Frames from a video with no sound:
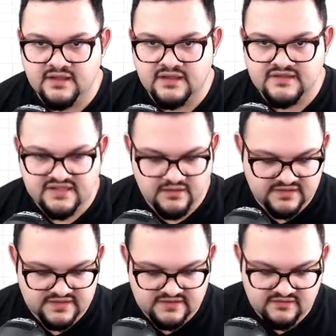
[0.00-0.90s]
Say I want
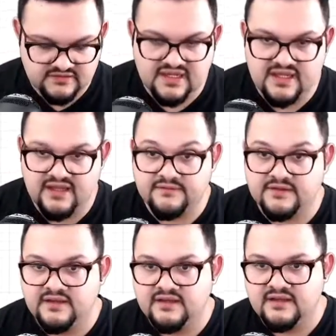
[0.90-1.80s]
the circle to have
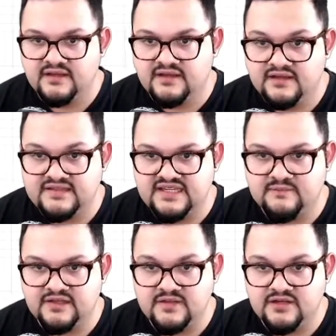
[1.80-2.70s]

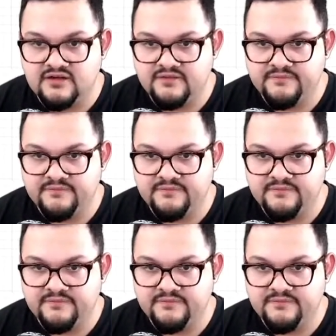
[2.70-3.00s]
10mm